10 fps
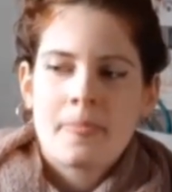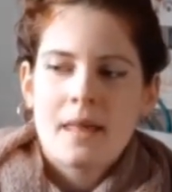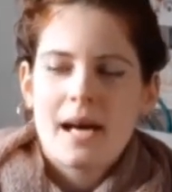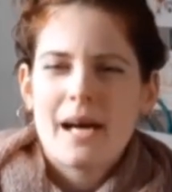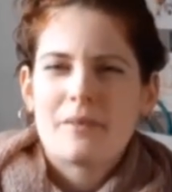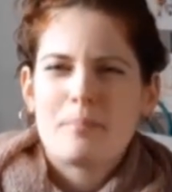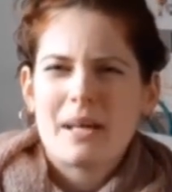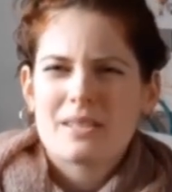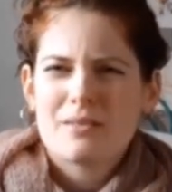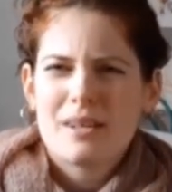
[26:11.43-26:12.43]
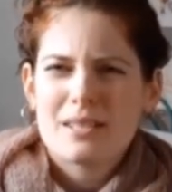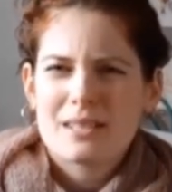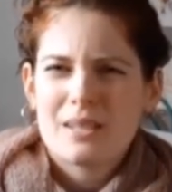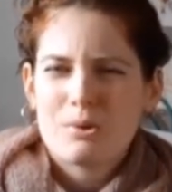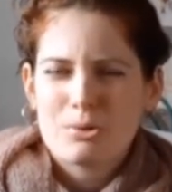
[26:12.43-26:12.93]
I have a better
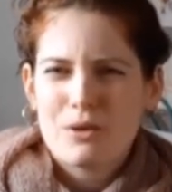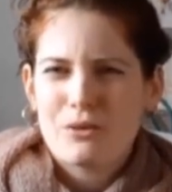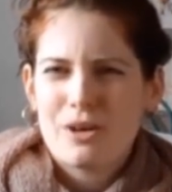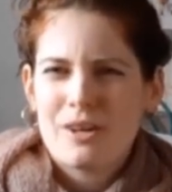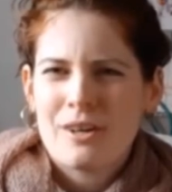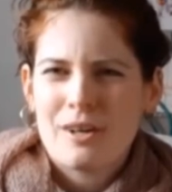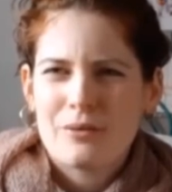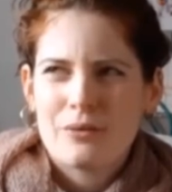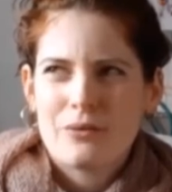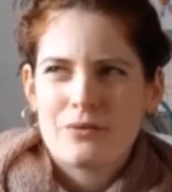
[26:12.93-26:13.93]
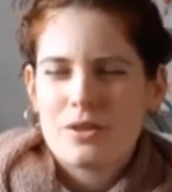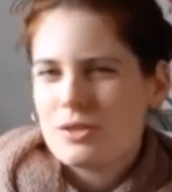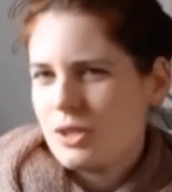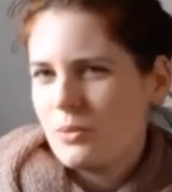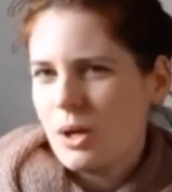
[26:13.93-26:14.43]
idea whether I've got enough to
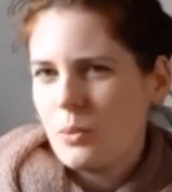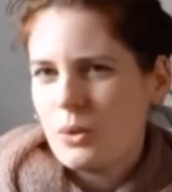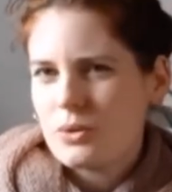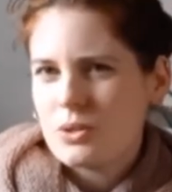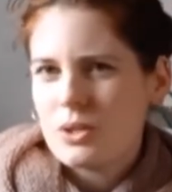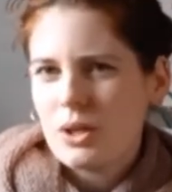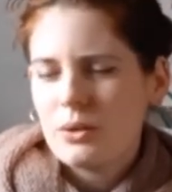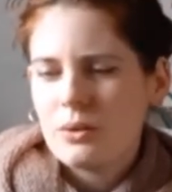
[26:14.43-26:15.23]
do what I want to do,